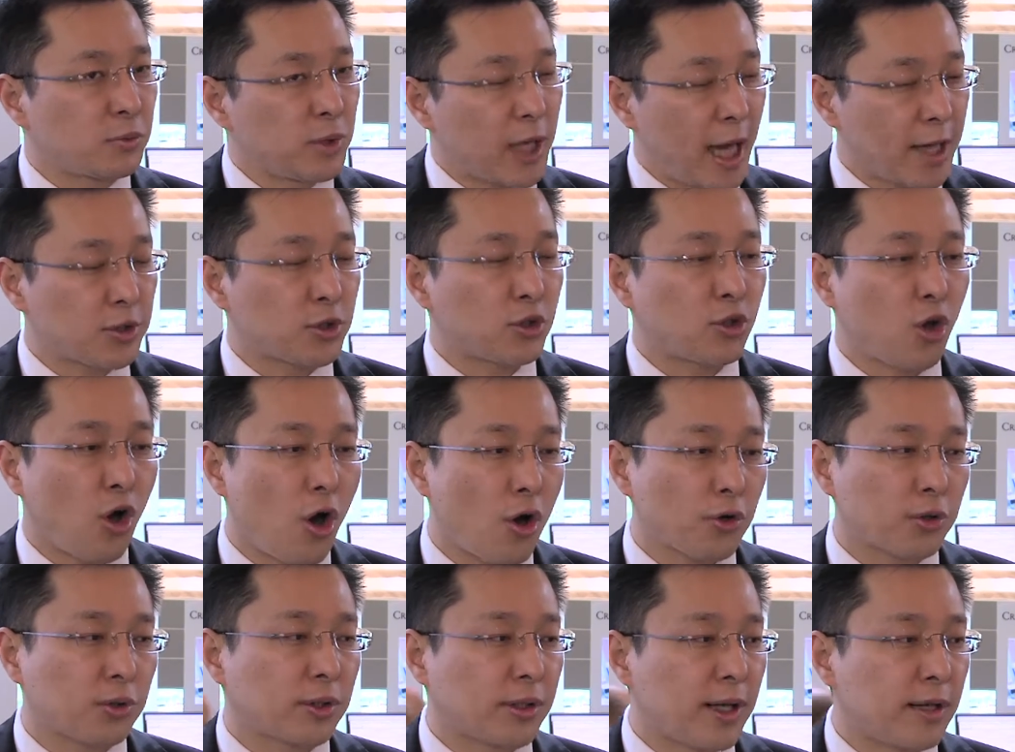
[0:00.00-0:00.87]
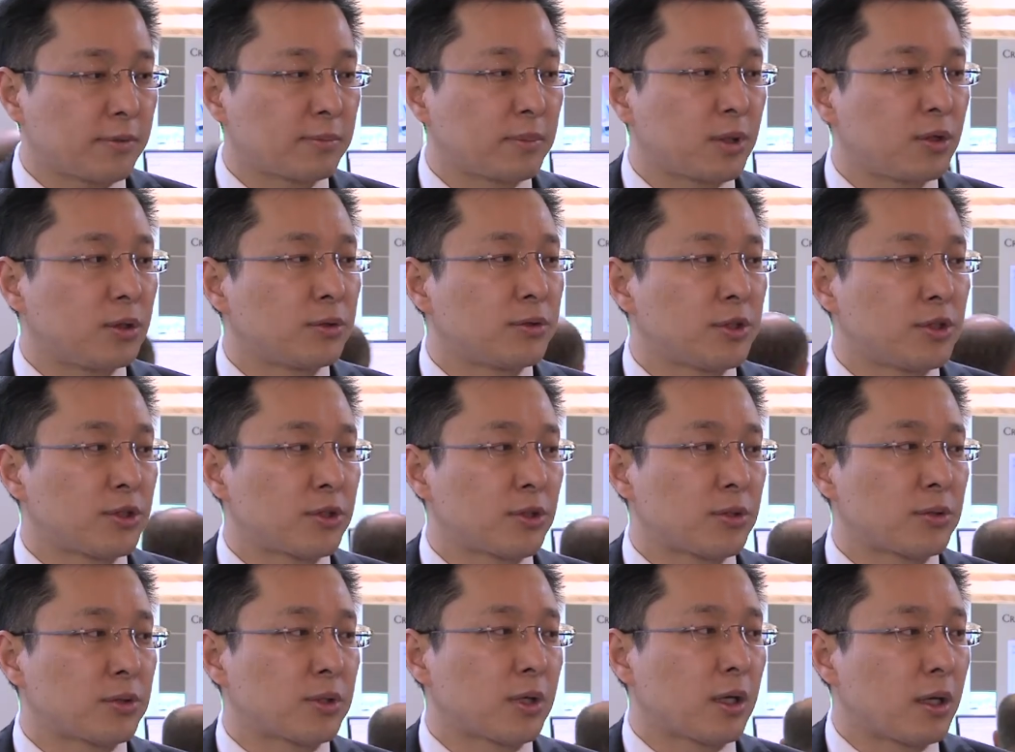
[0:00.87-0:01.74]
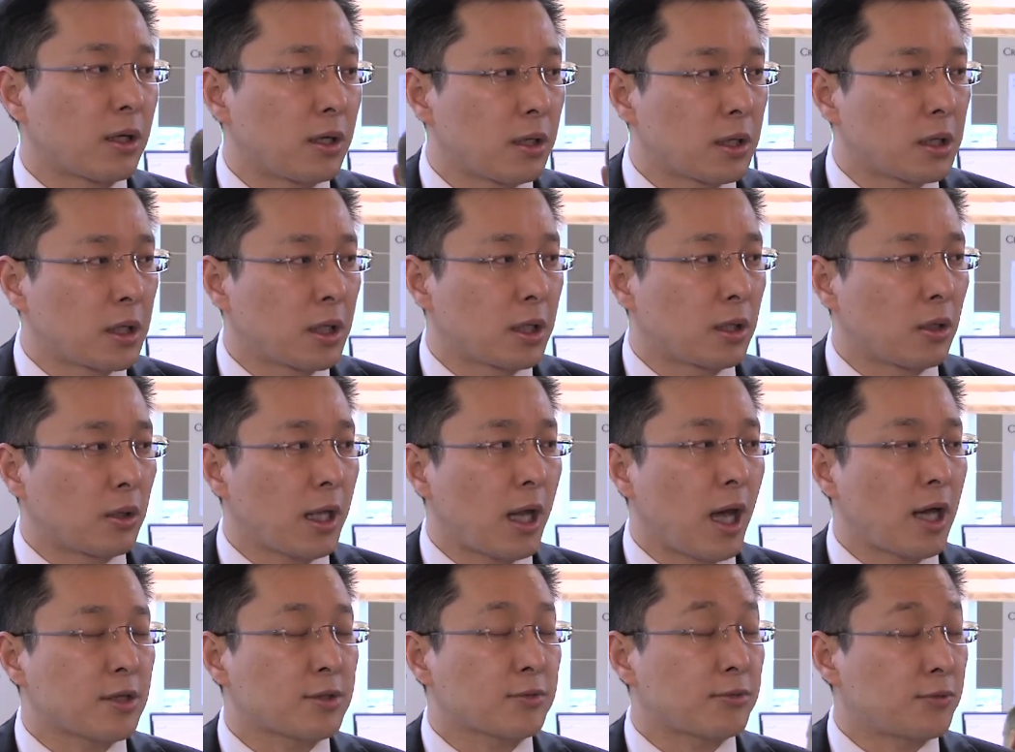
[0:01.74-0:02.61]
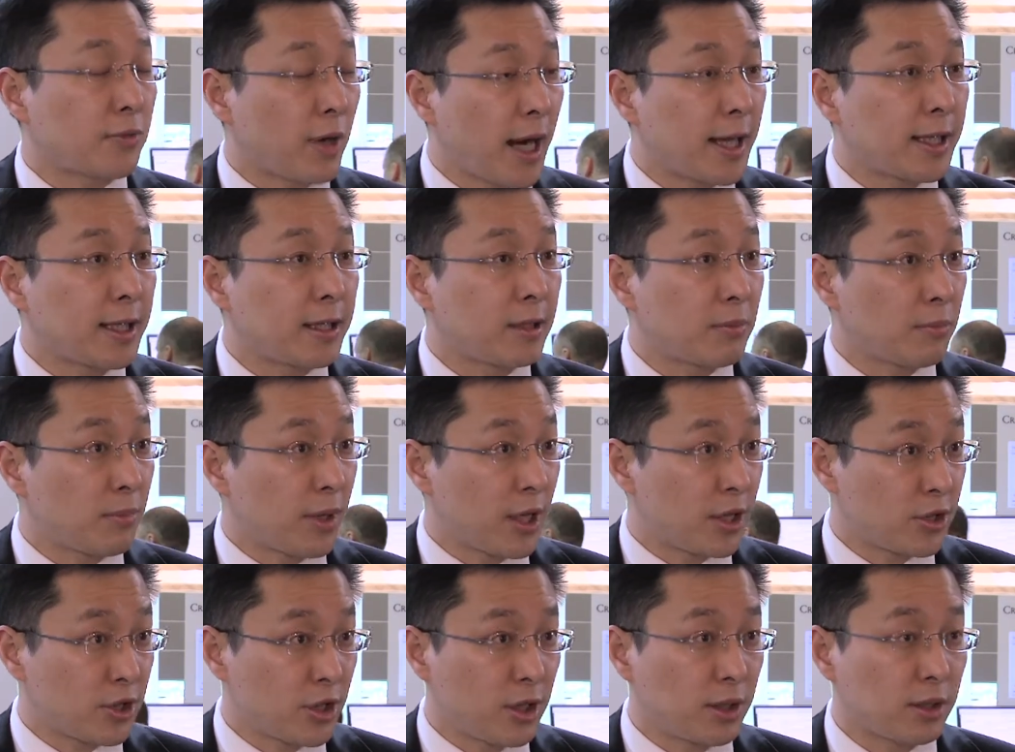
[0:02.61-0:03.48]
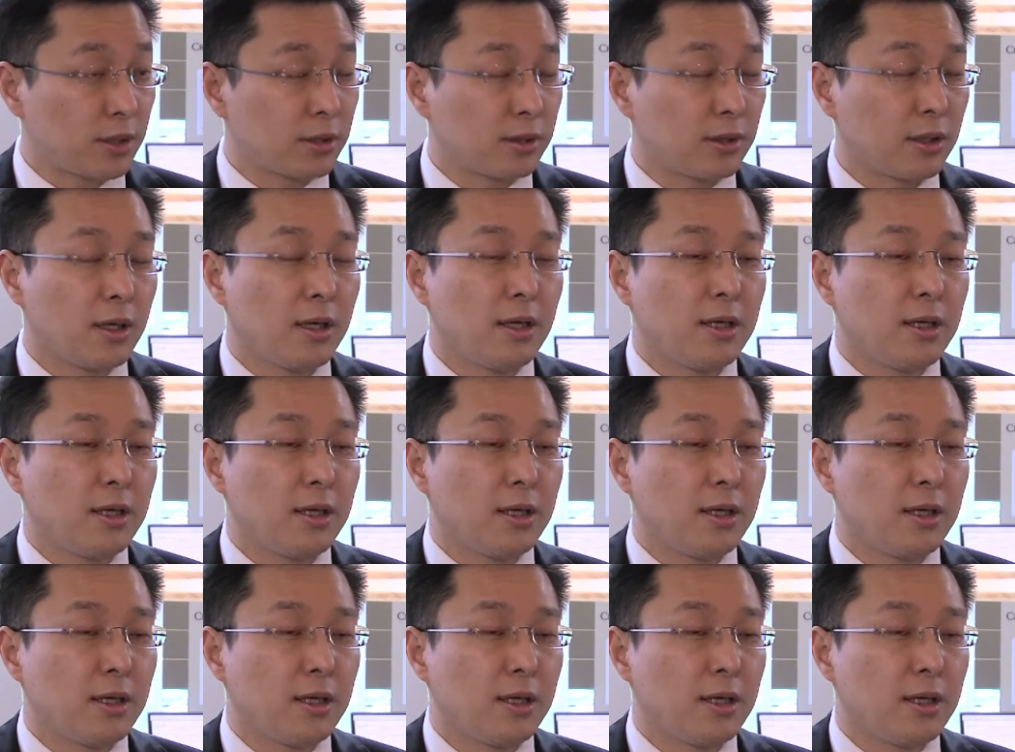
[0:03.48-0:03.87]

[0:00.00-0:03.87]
we actually talked to the government officials last Friday in Beijing,